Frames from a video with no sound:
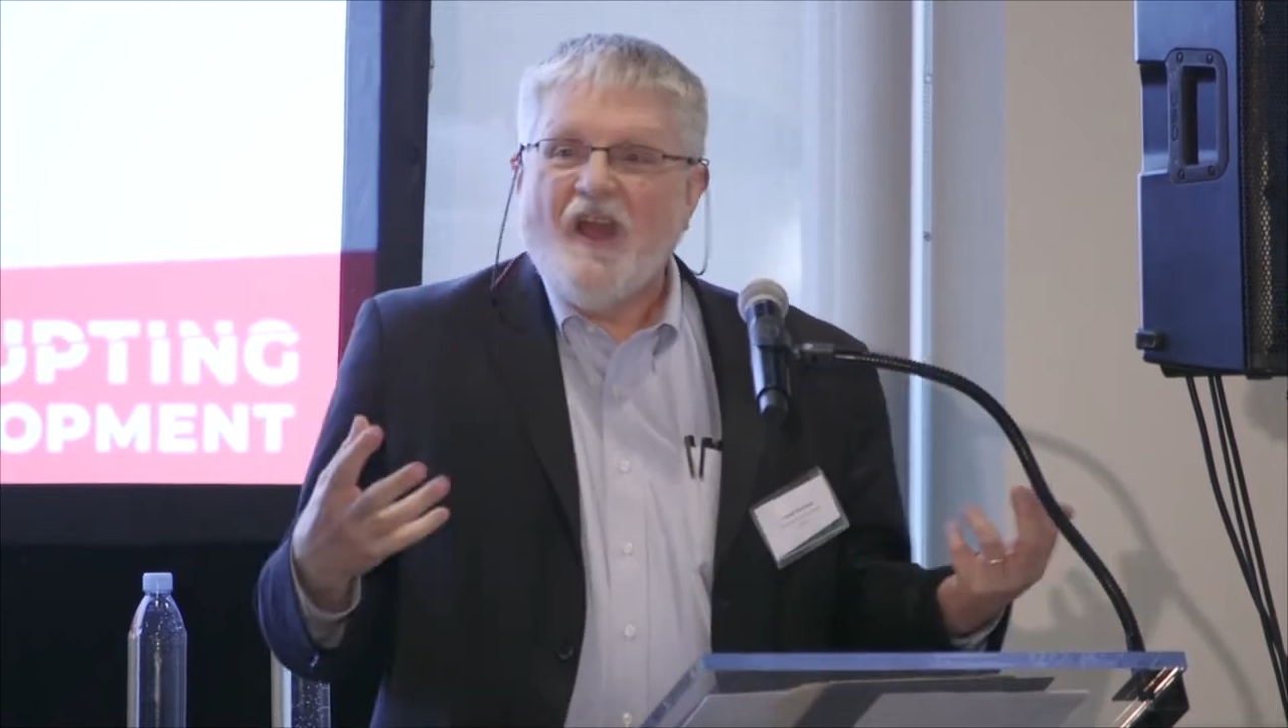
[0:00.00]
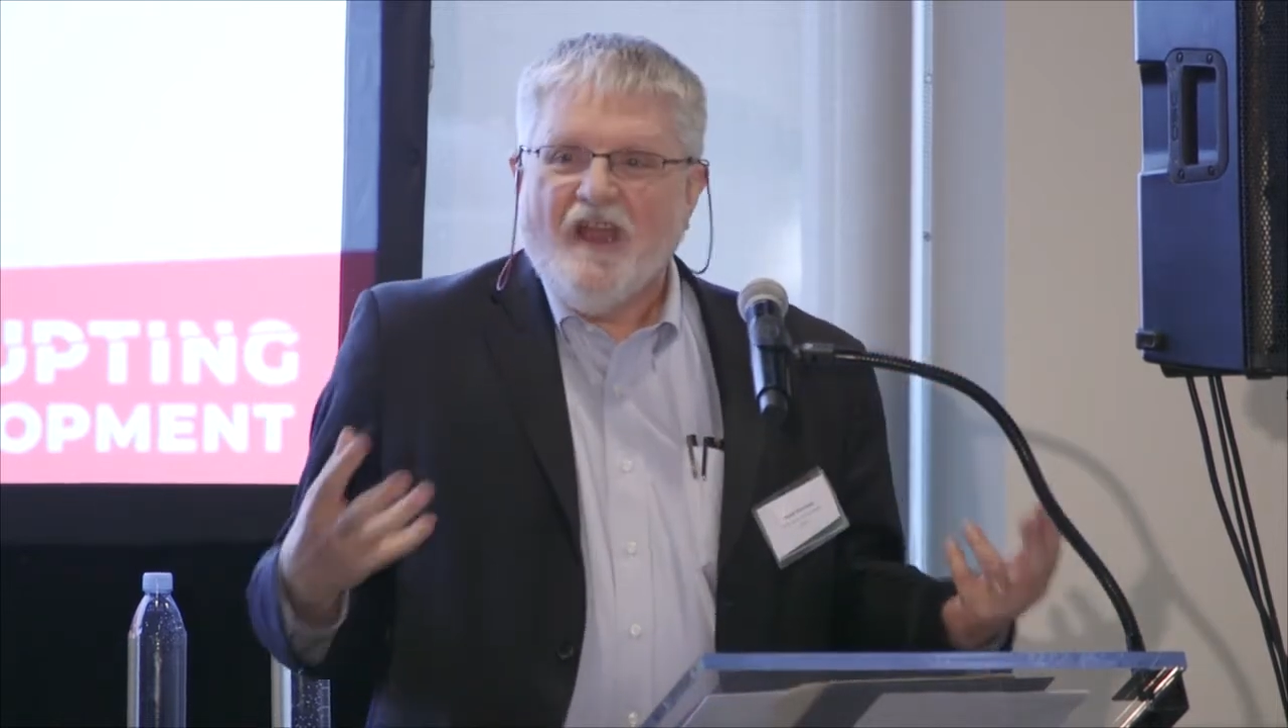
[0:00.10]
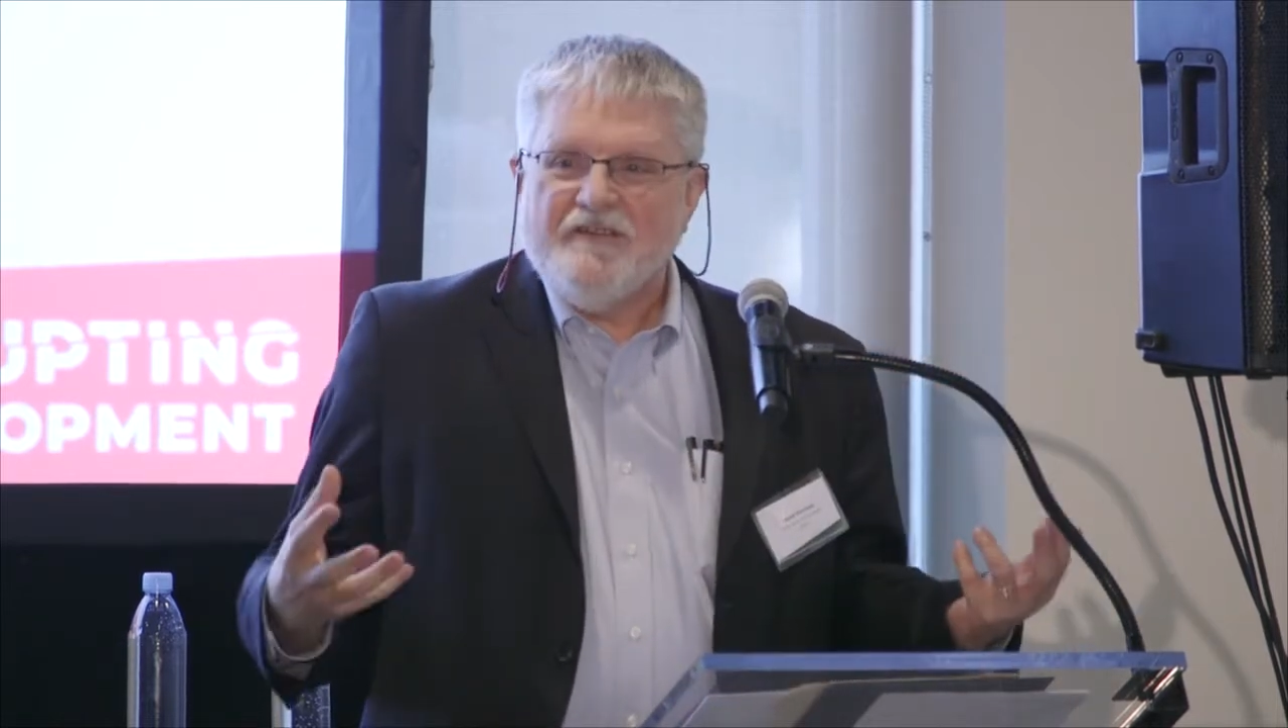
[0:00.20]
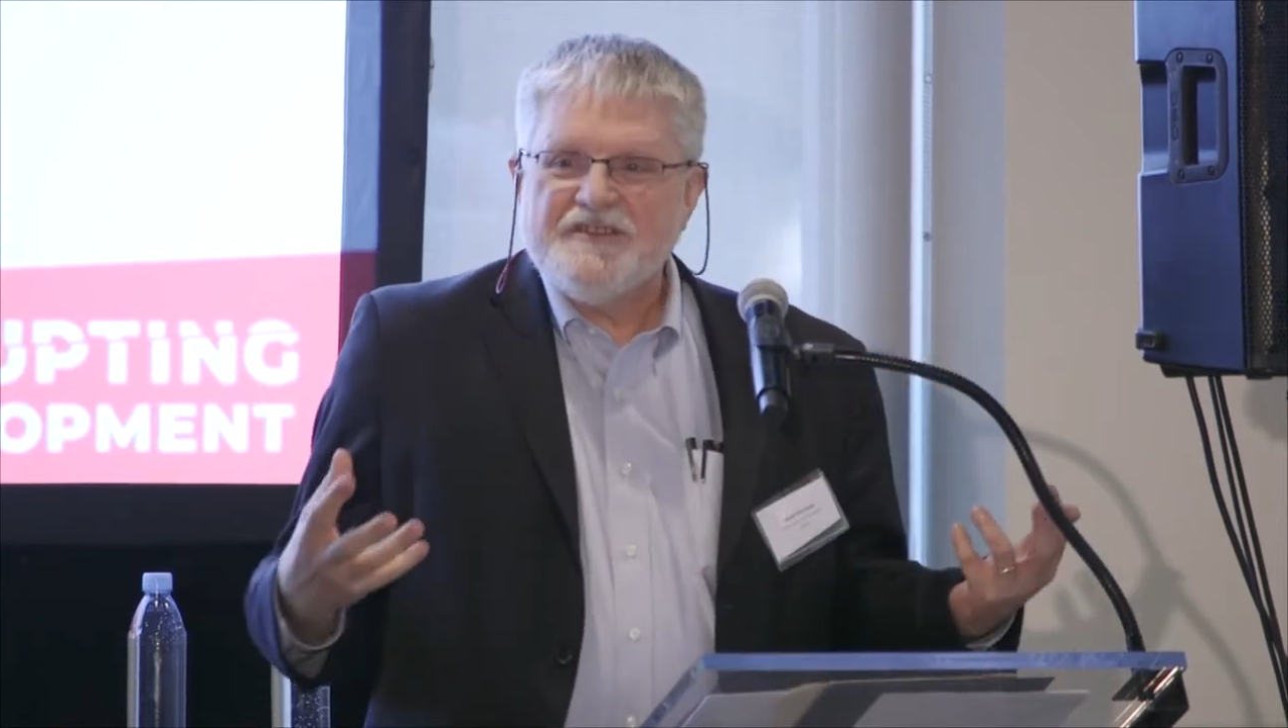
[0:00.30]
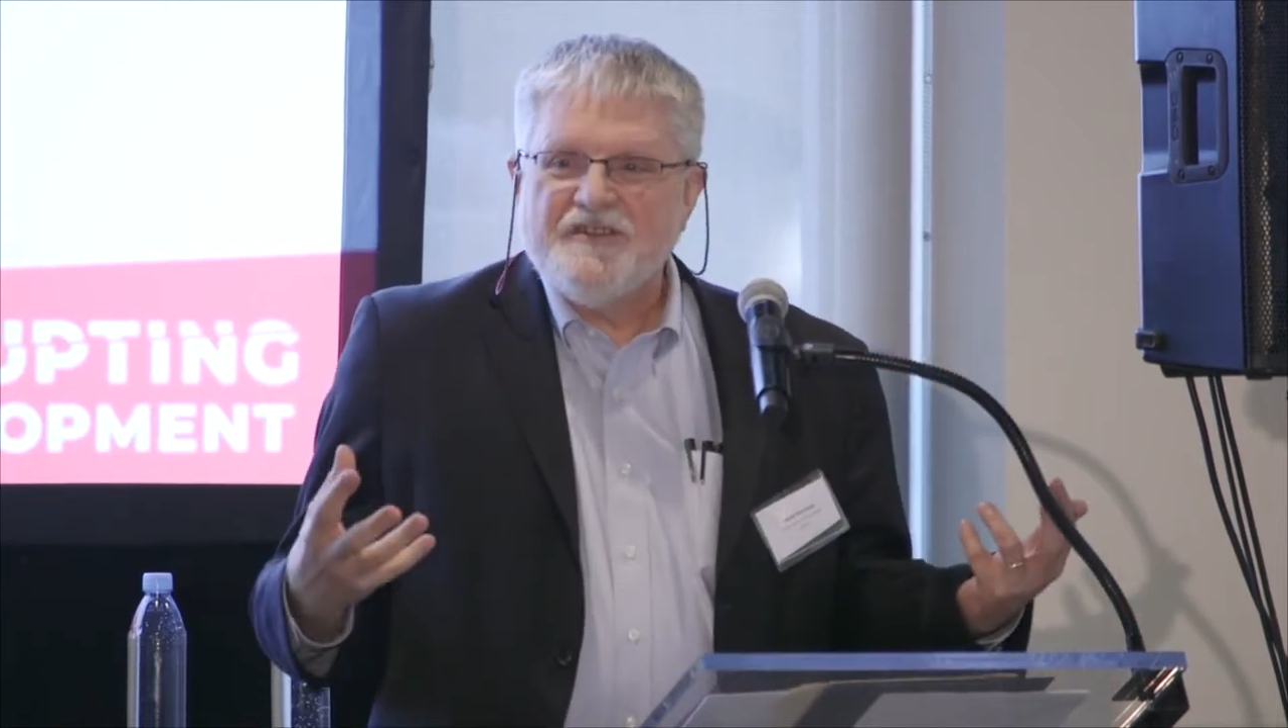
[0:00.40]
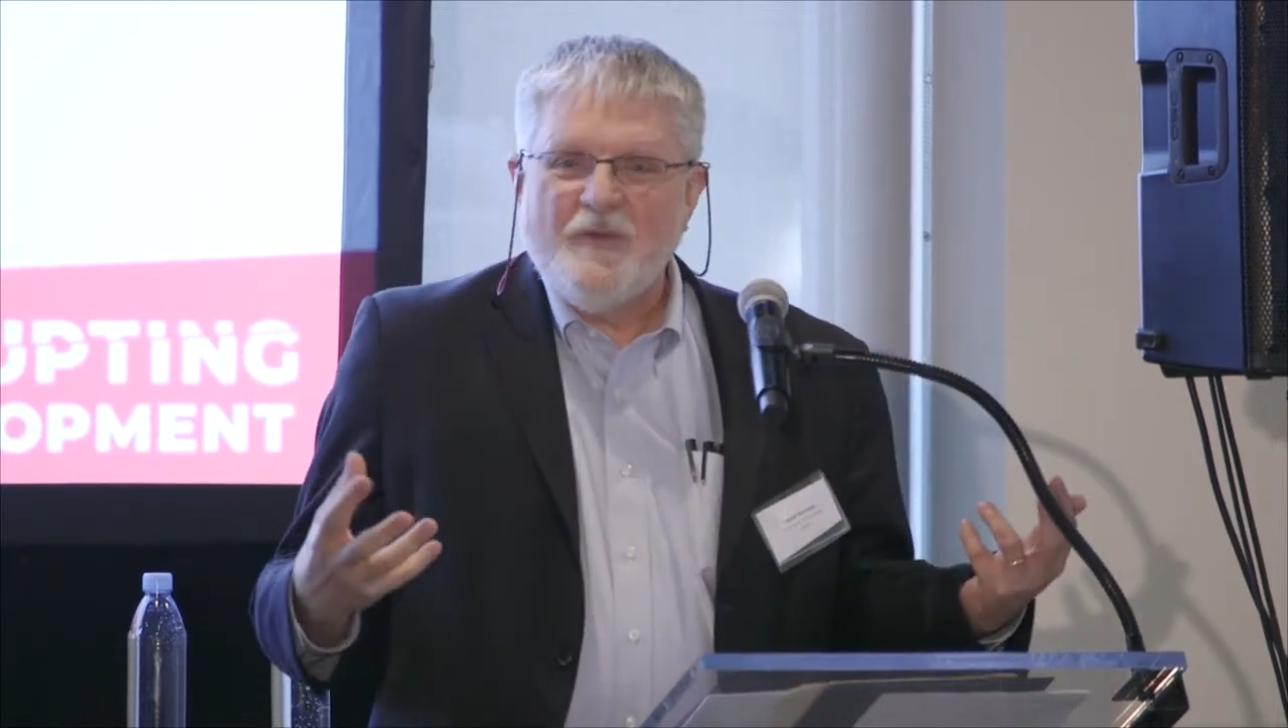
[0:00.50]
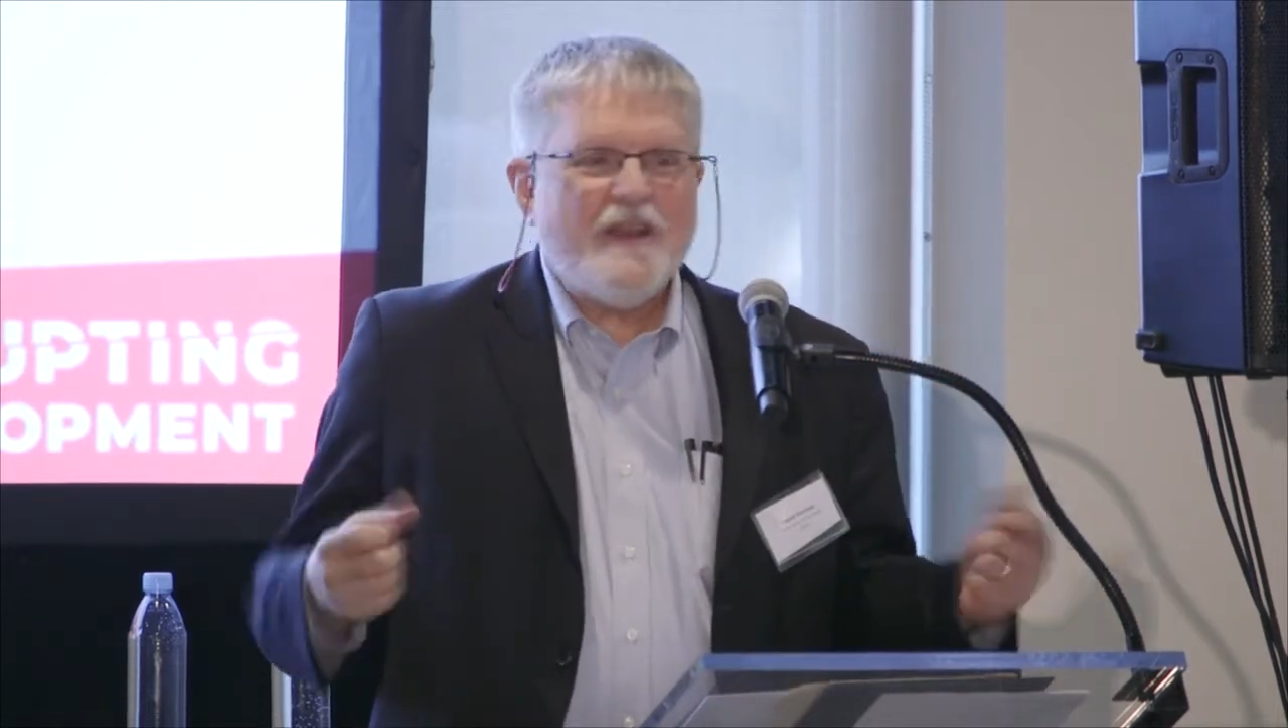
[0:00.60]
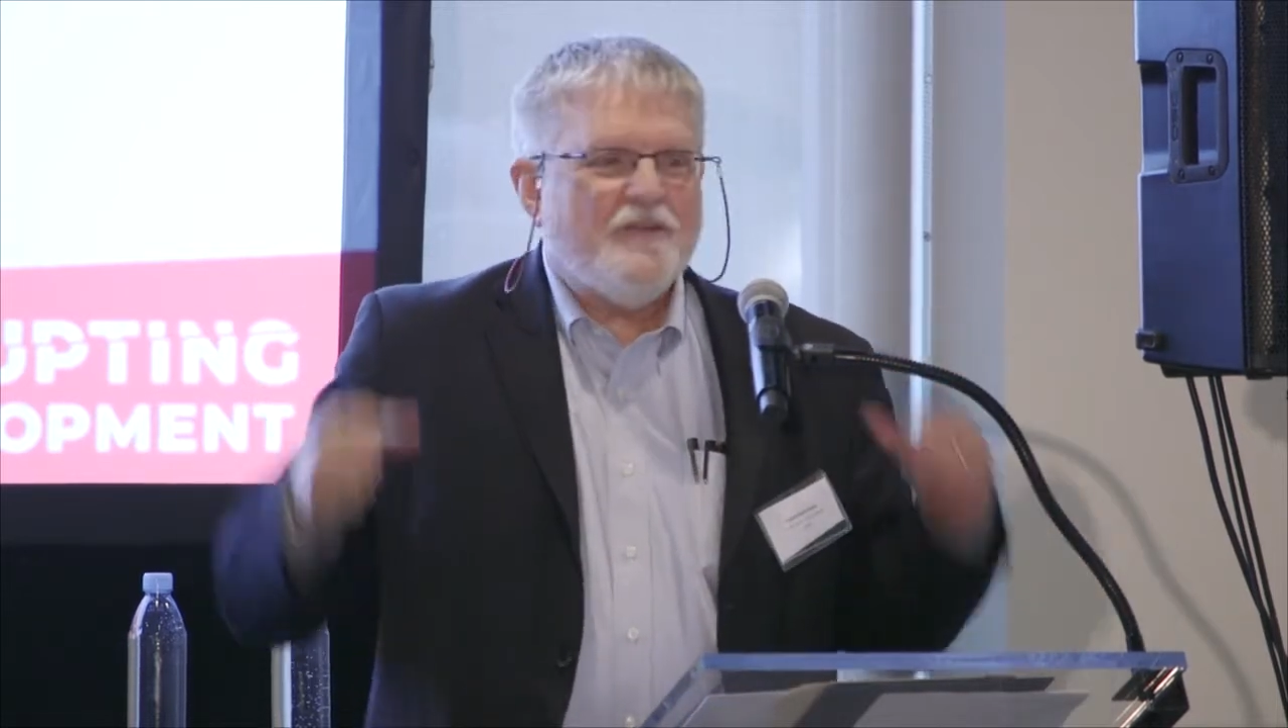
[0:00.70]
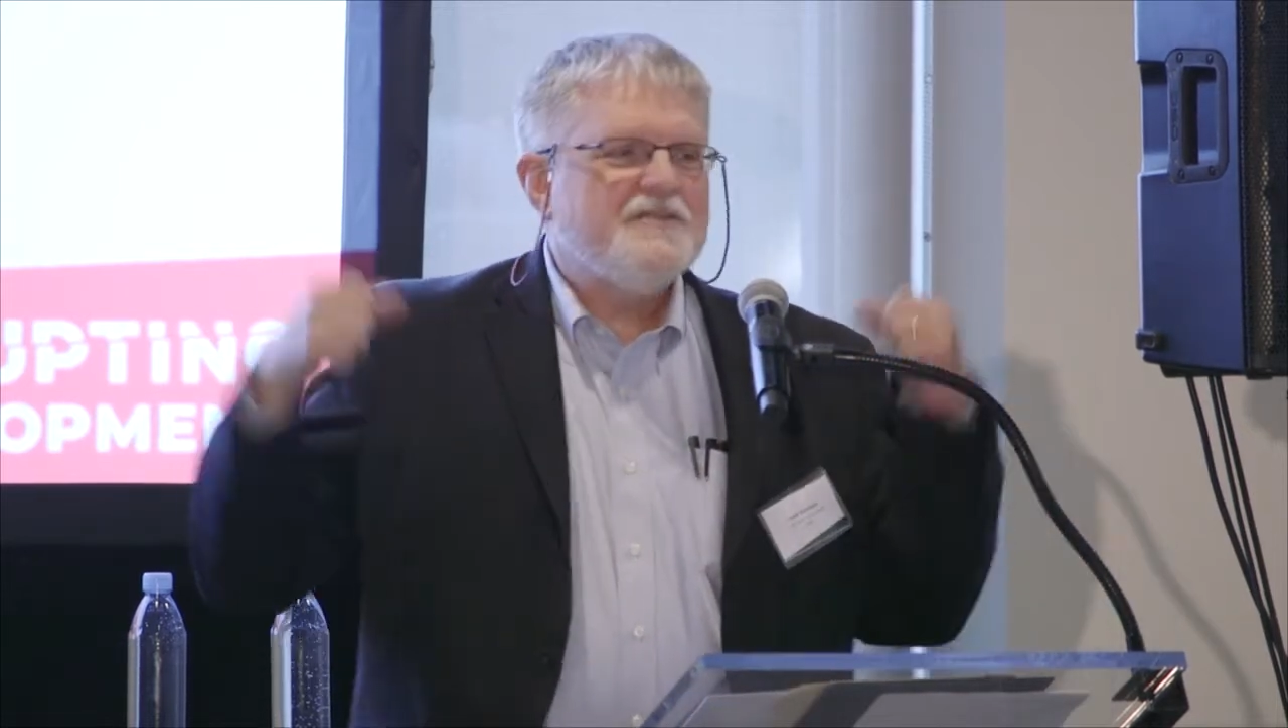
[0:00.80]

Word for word: to harvest the wheat.